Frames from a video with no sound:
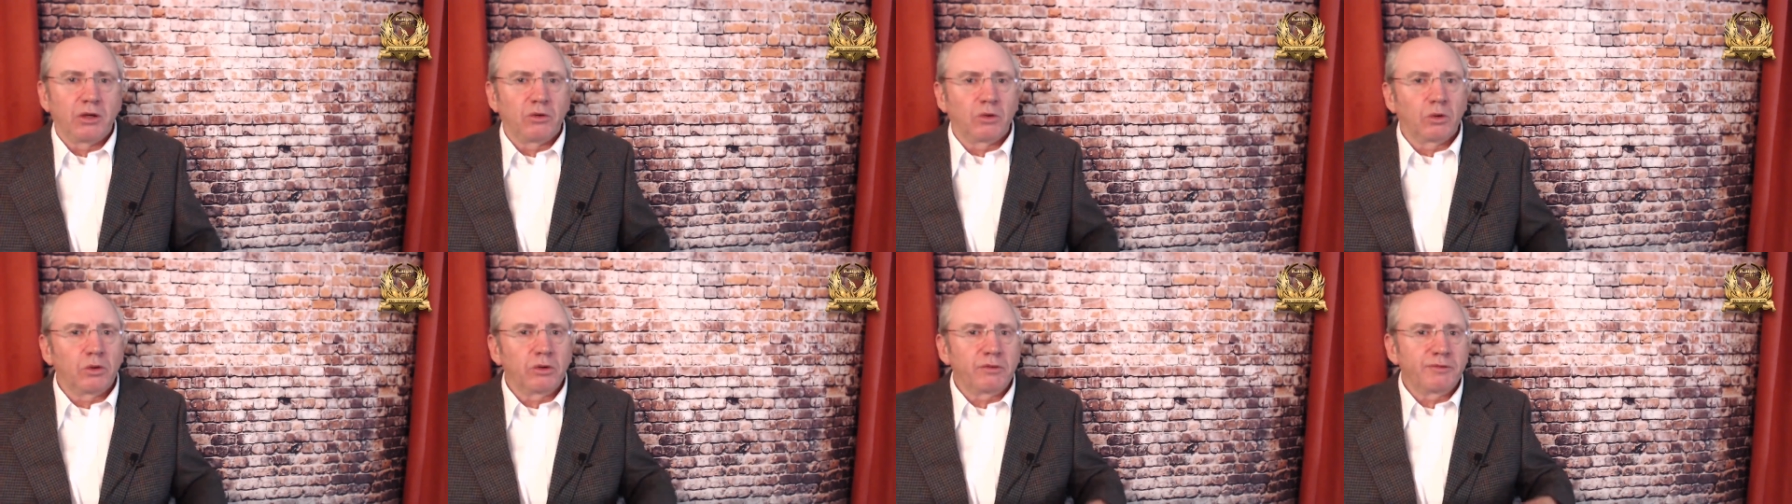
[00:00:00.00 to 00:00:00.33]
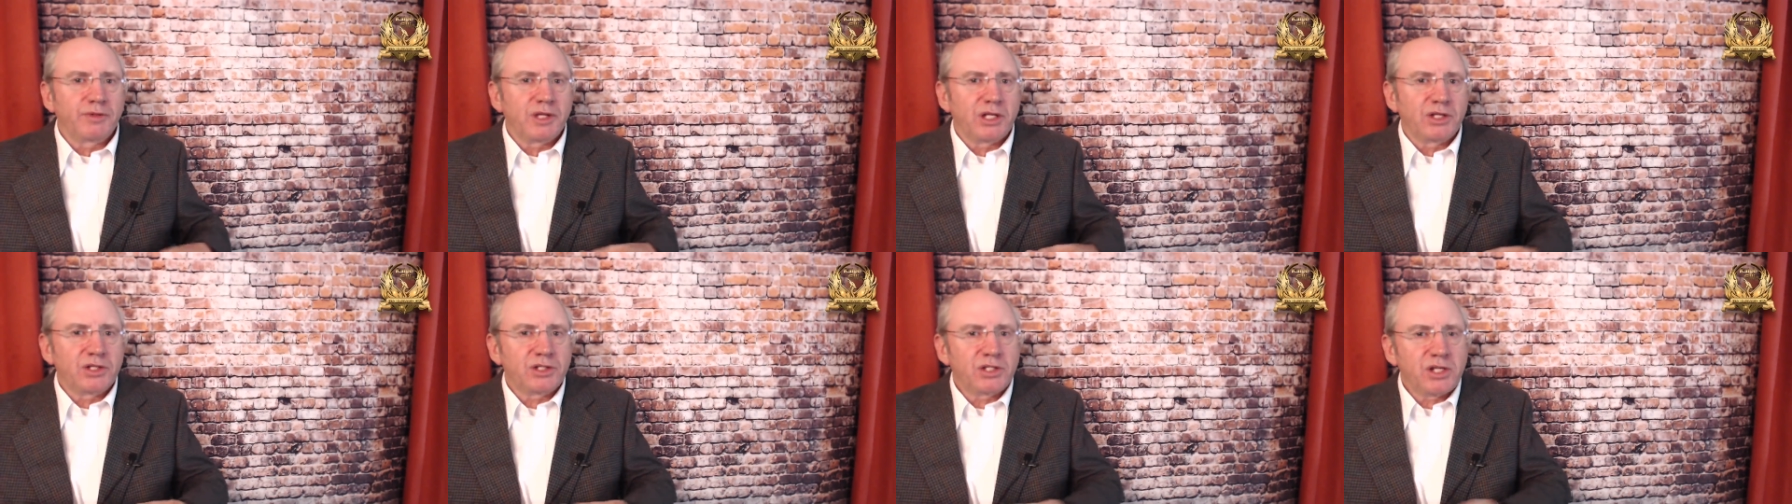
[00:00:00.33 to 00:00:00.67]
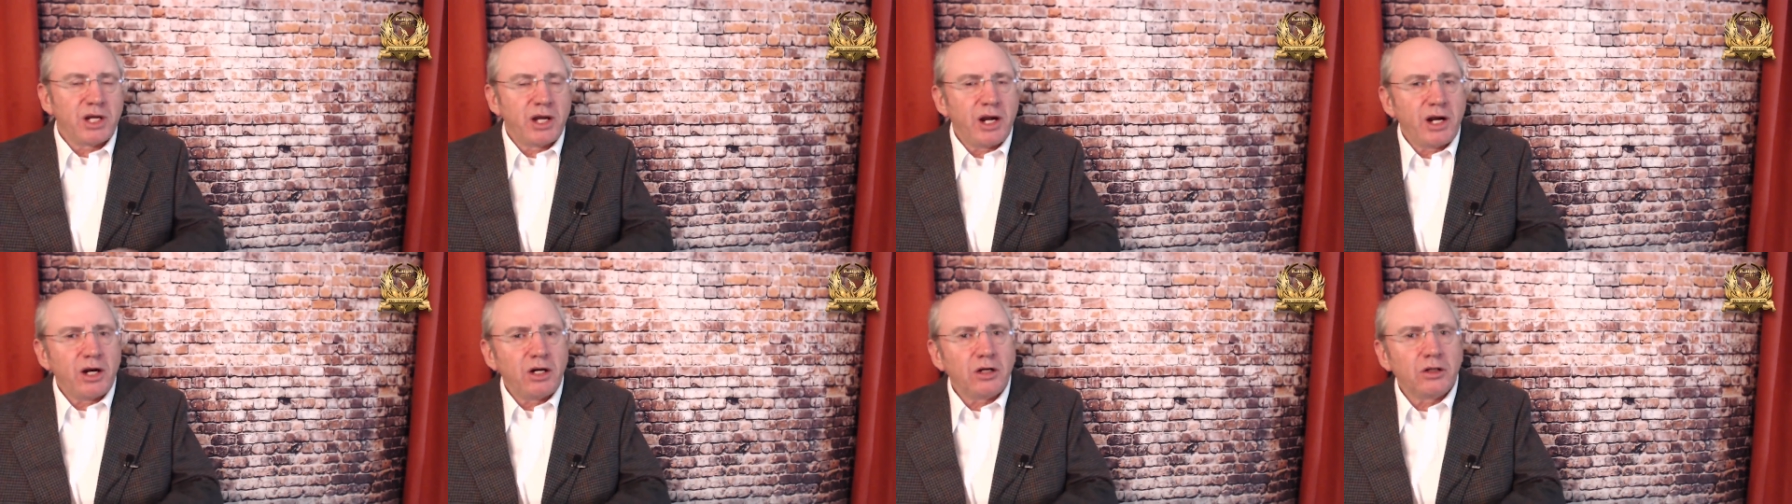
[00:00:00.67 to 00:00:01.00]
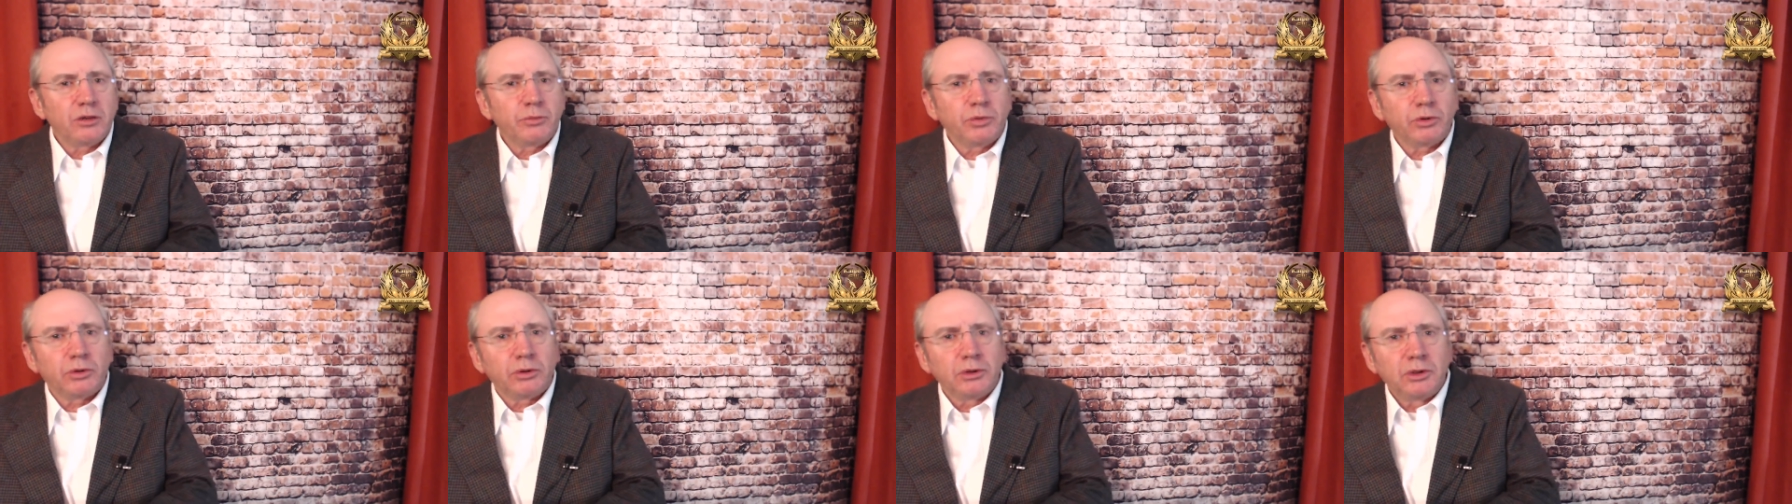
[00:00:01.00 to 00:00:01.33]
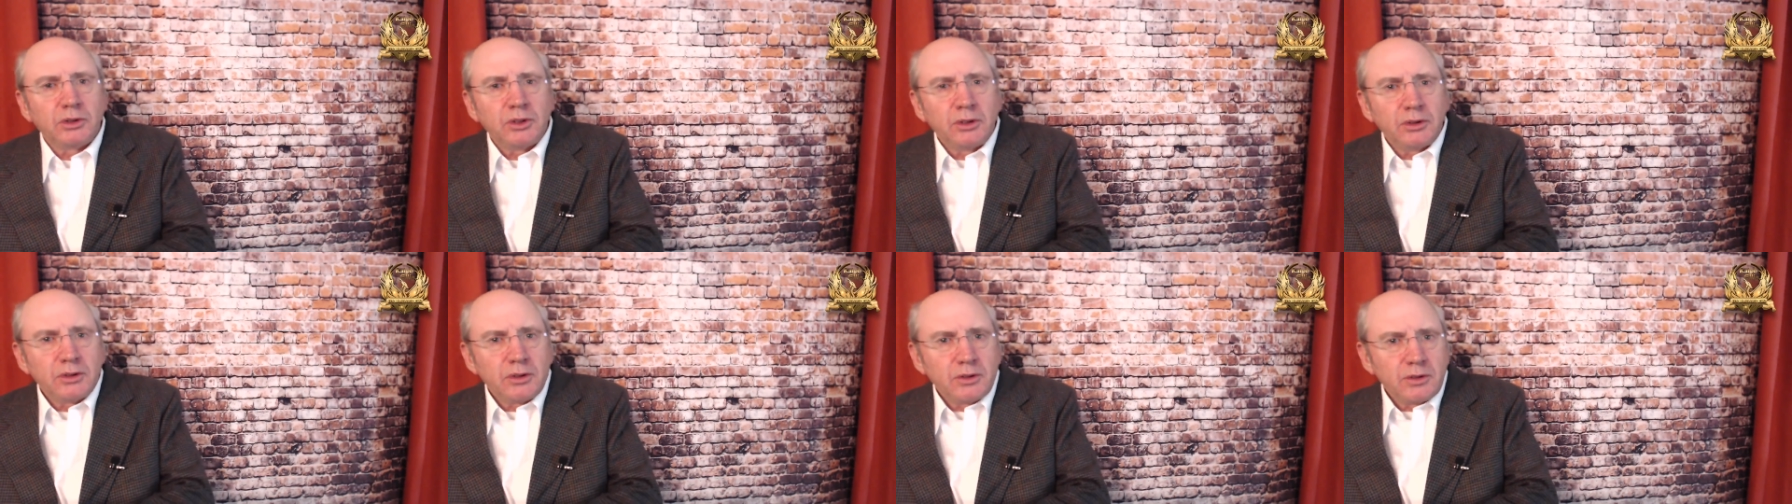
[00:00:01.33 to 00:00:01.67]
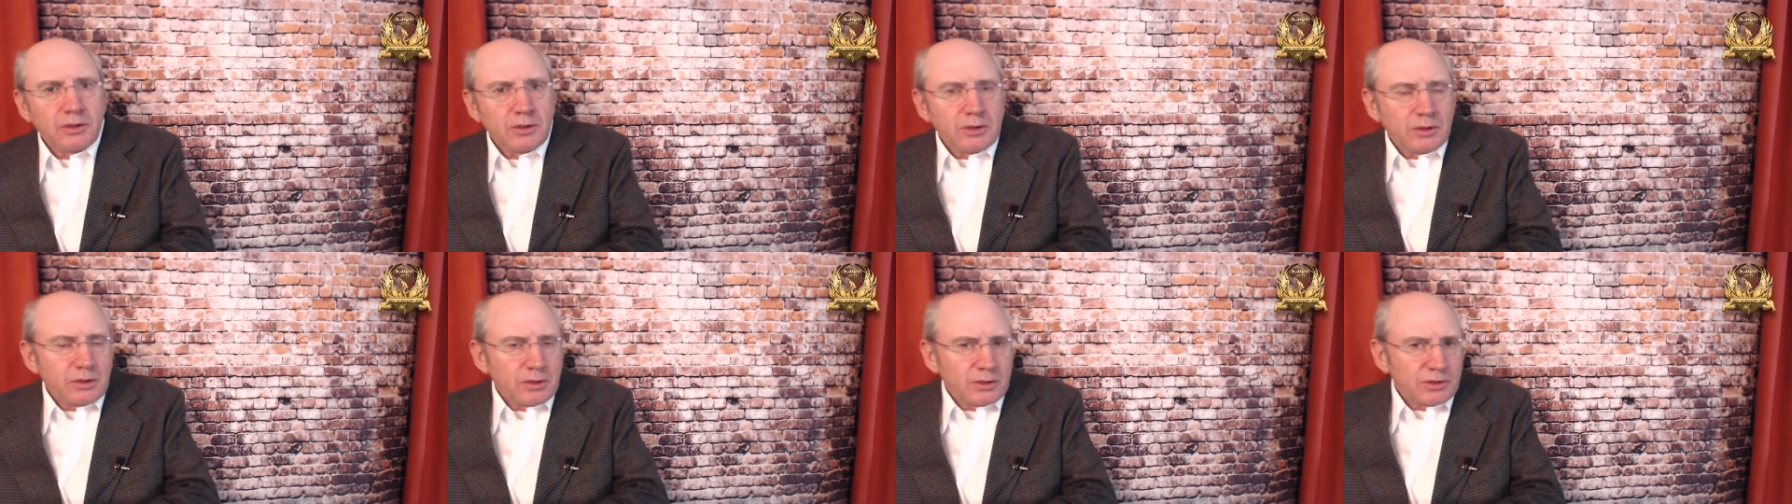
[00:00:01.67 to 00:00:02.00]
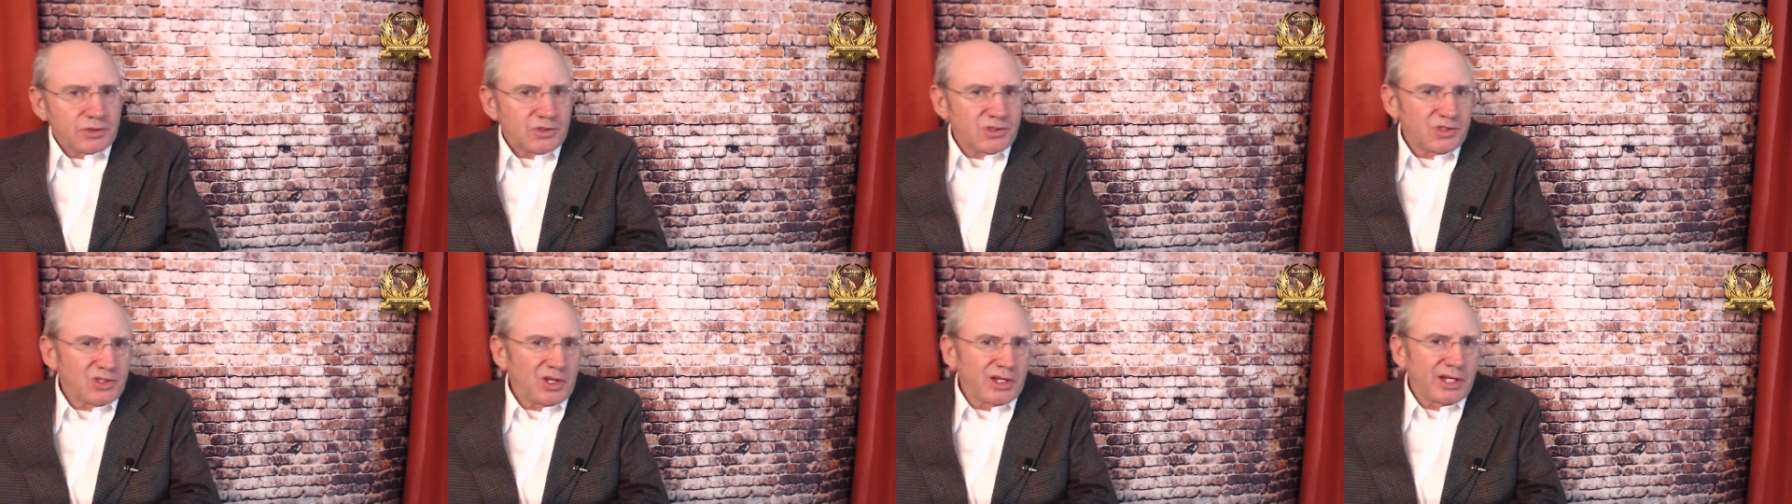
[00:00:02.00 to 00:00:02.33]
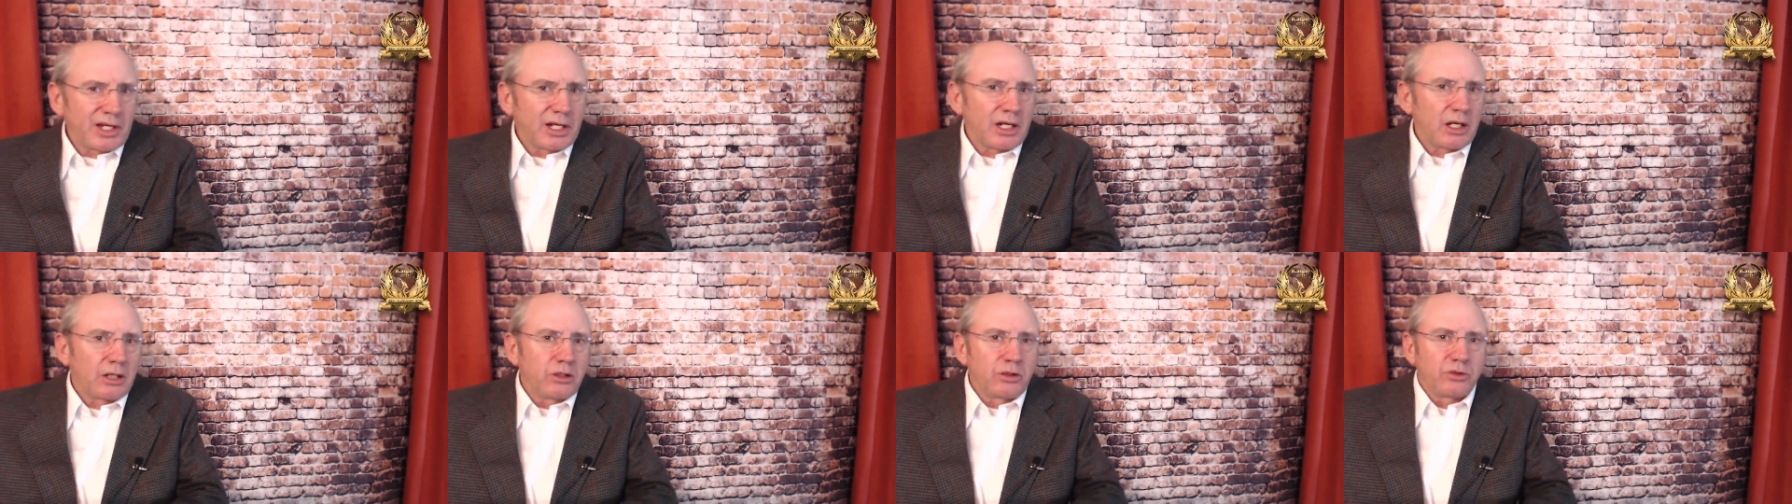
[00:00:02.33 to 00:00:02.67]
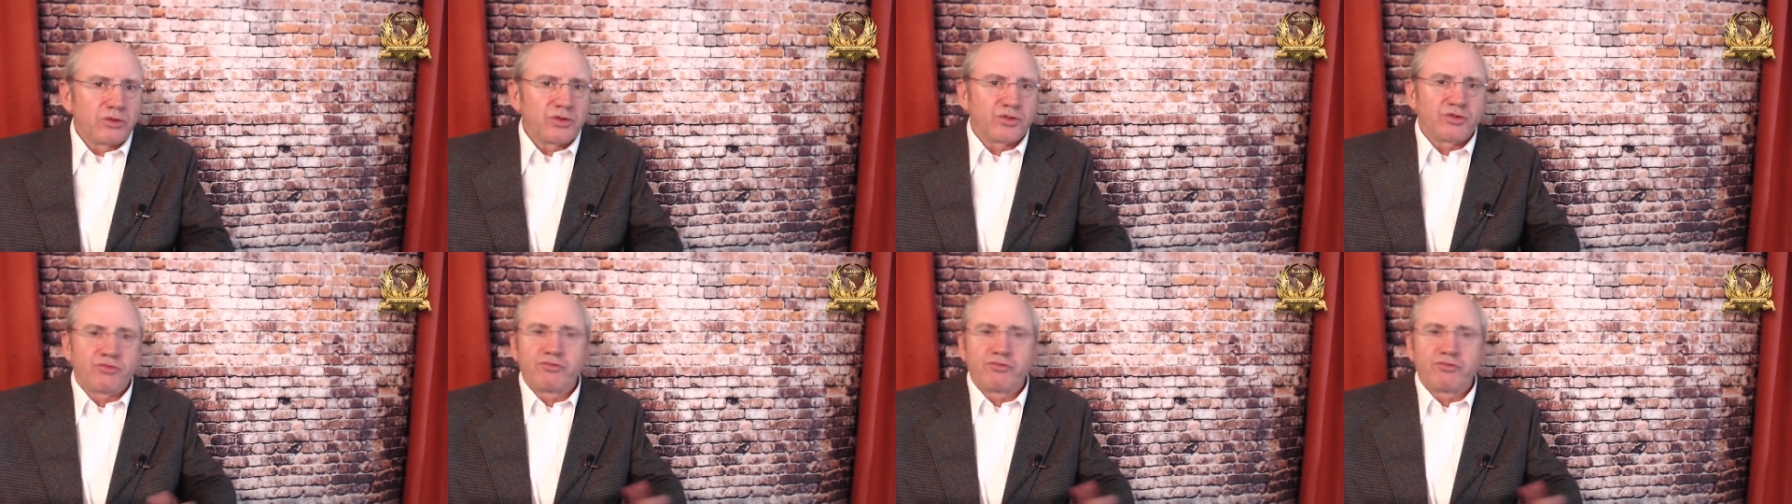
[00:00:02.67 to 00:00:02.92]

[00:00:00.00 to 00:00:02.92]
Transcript: All of these terrible cyclones